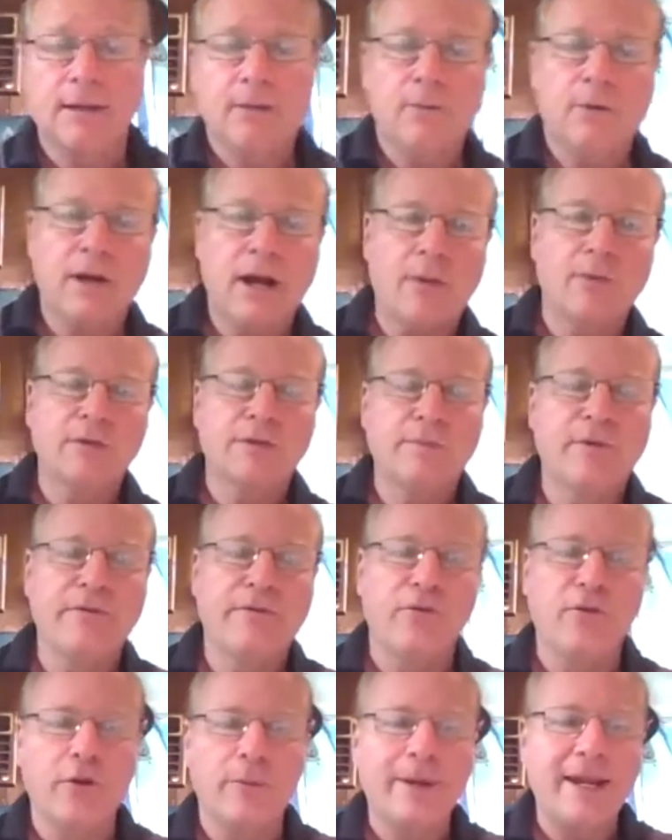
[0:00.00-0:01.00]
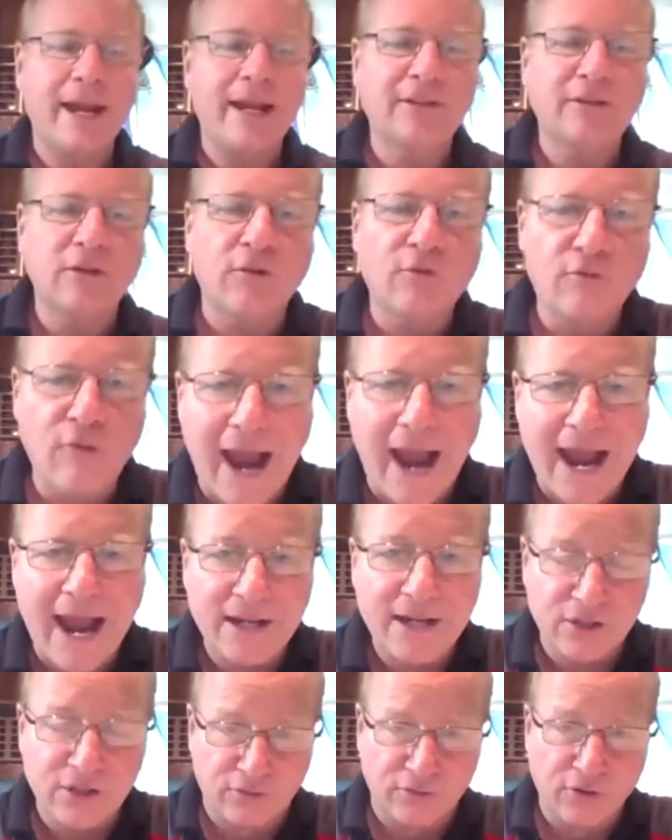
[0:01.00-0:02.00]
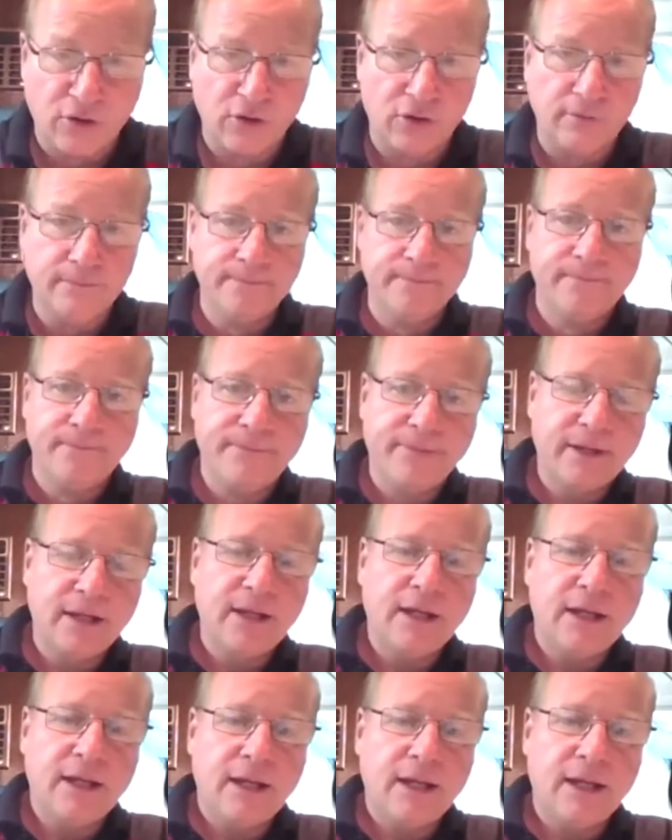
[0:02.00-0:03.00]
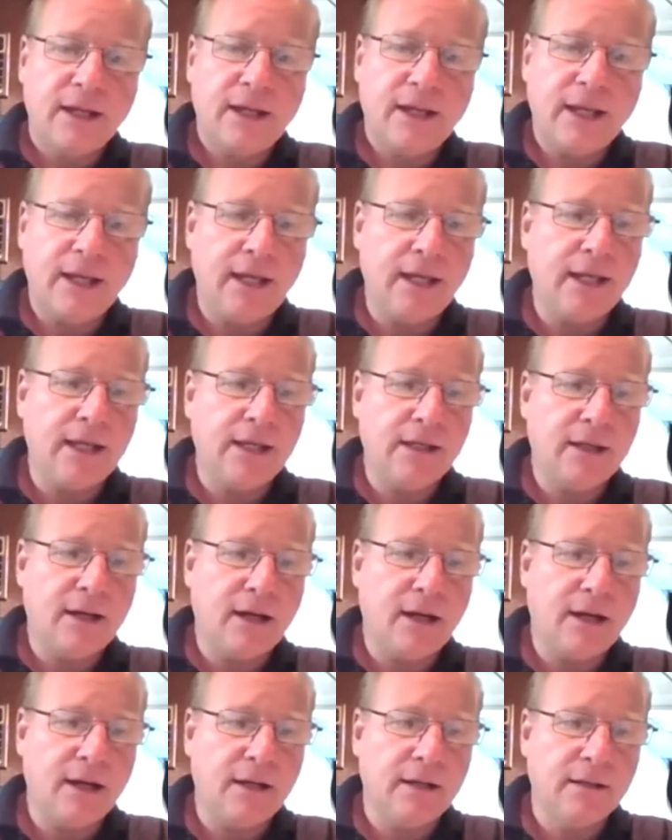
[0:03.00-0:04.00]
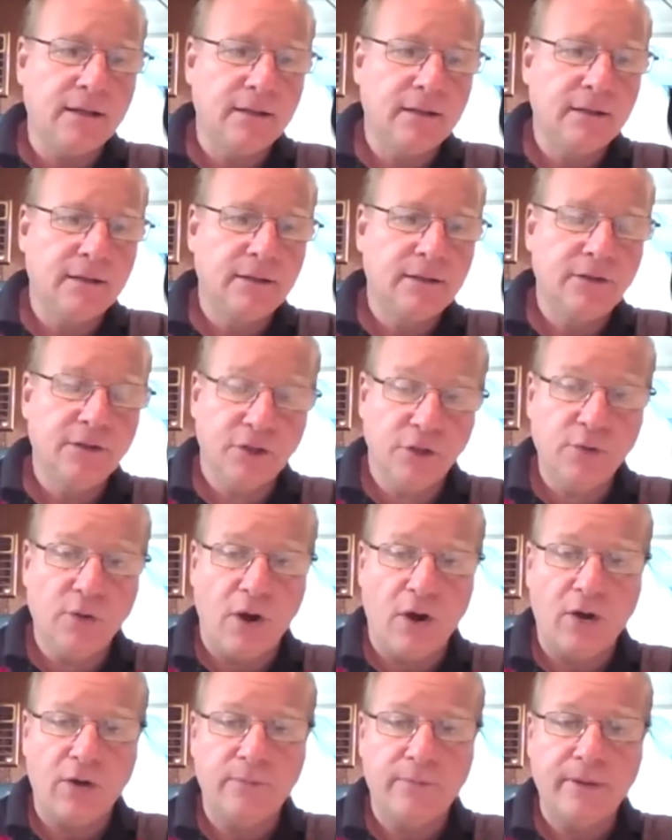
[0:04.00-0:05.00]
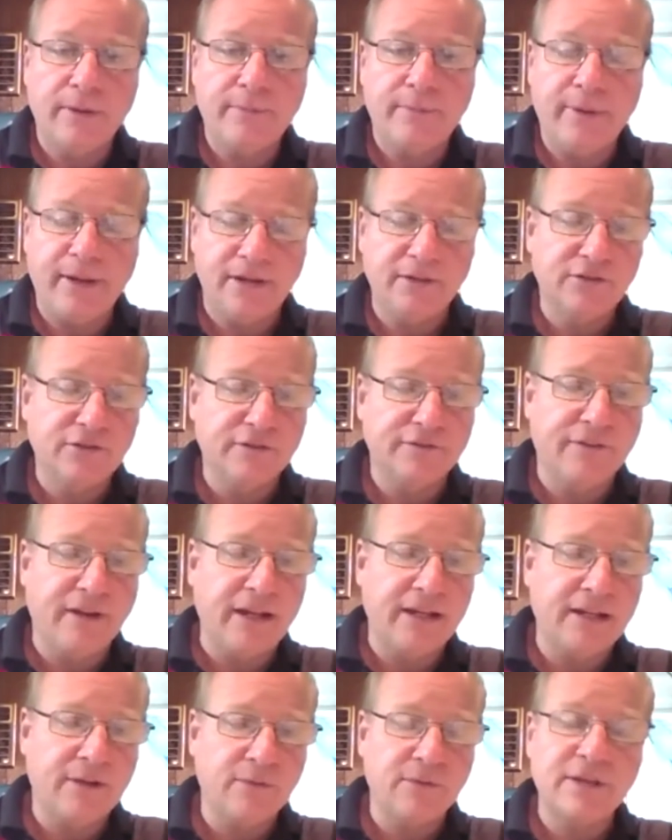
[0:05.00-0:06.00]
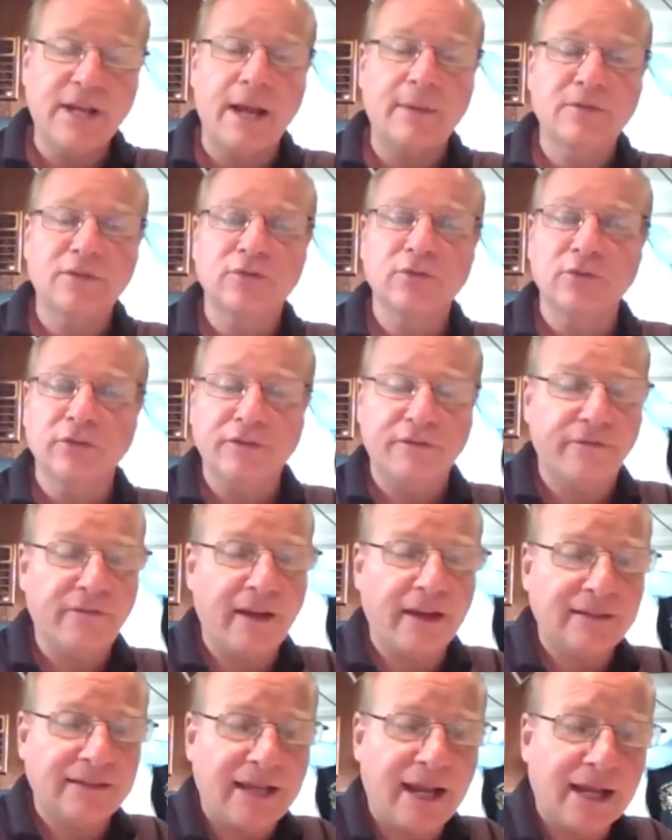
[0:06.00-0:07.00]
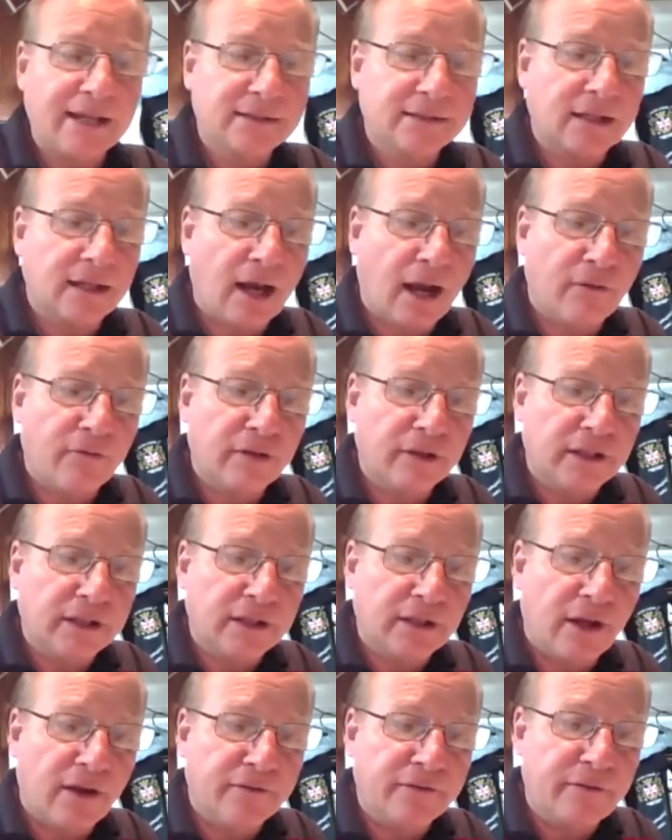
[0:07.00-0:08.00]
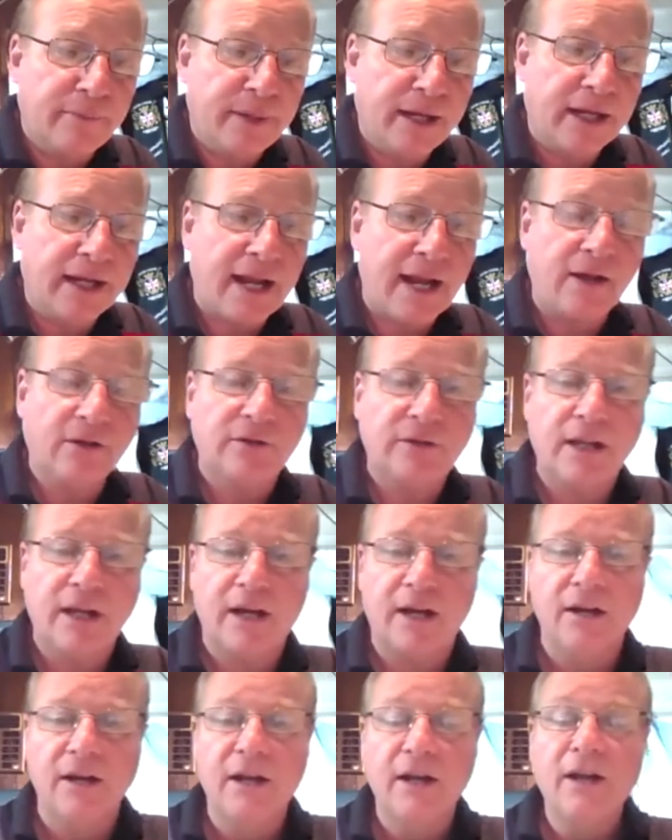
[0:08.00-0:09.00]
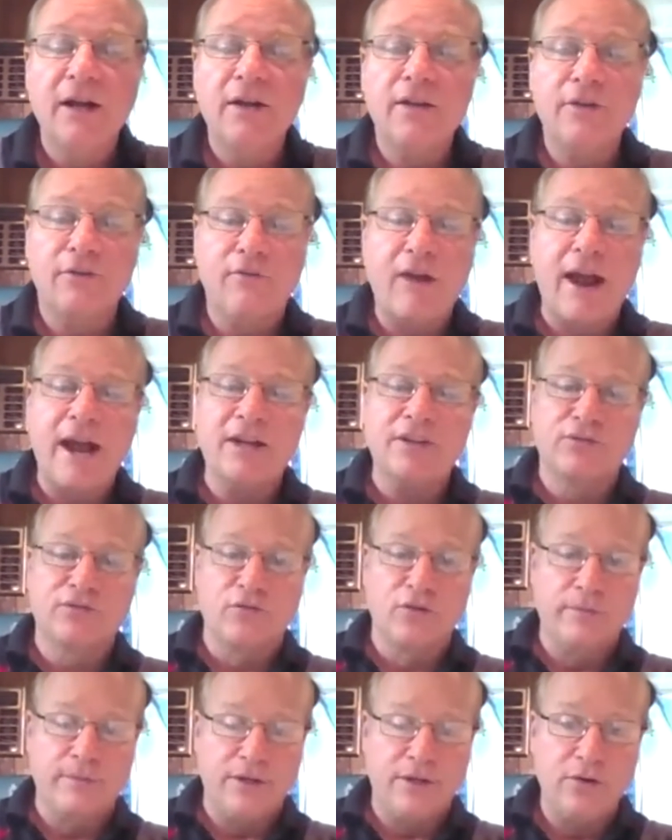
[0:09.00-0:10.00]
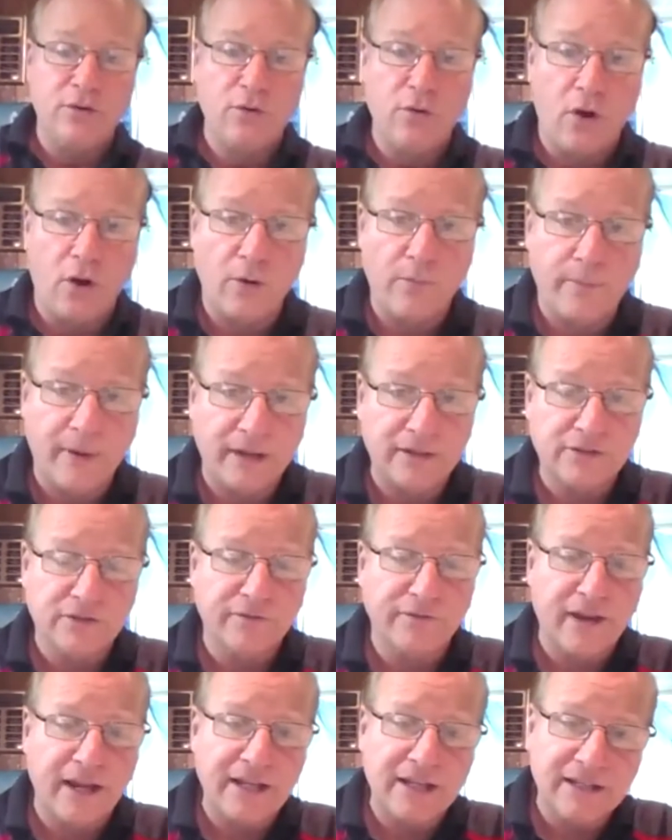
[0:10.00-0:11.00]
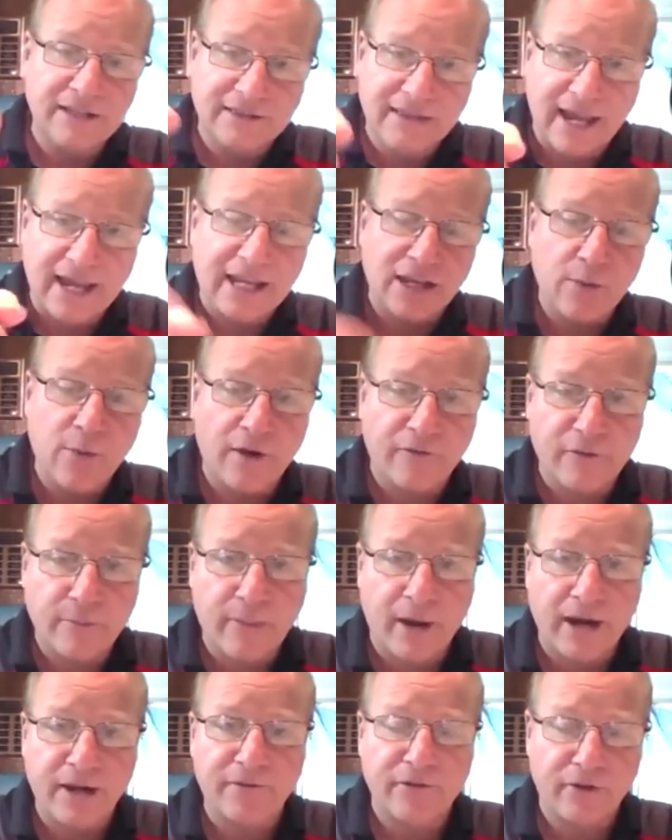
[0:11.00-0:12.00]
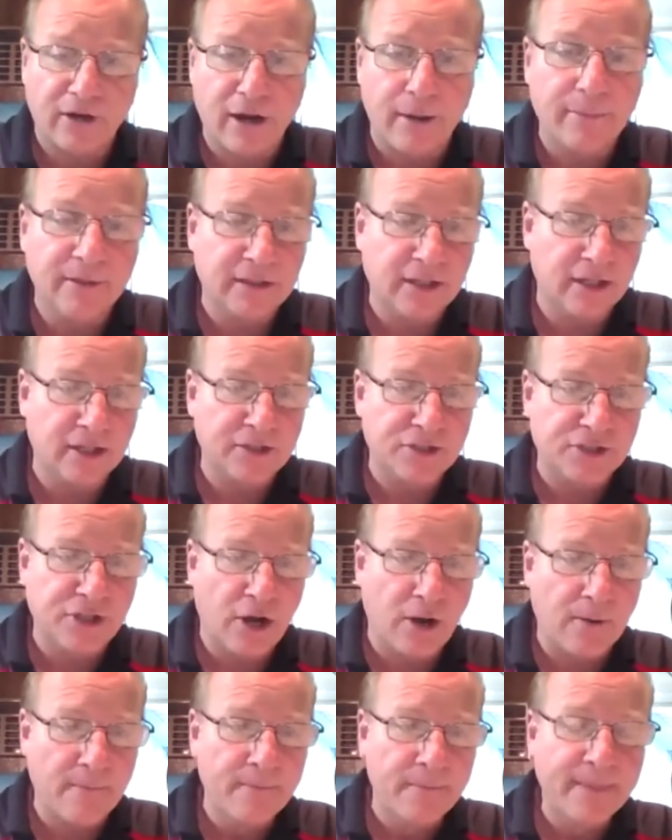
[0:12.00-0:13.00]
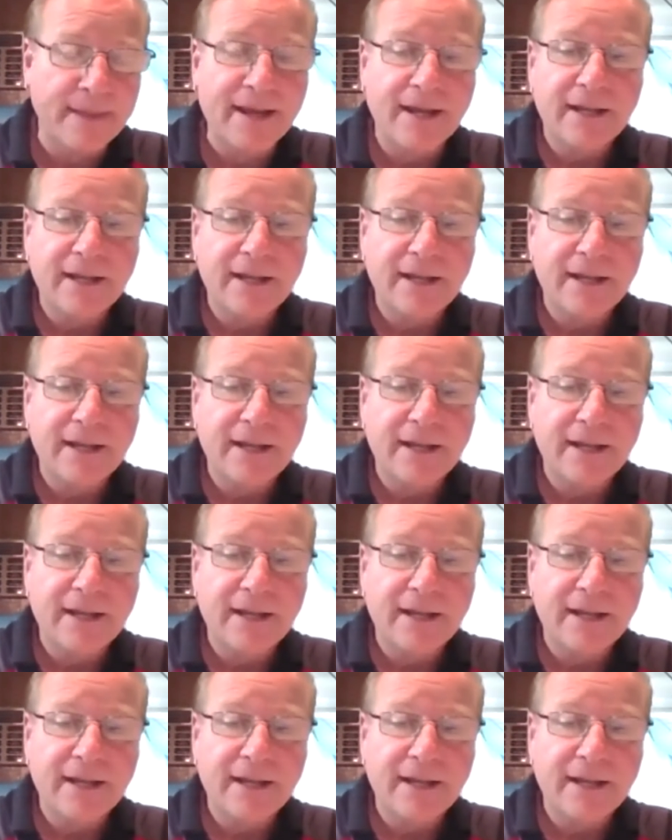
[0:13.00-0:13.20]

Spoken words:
when I was performing at the Raz Room in New Hope, Pennsylvania. It was absolutely fantastic. I really loved being out there. The Raz Room in New Hope, Pennsylvania. Thank you, everybody, for coming to the show.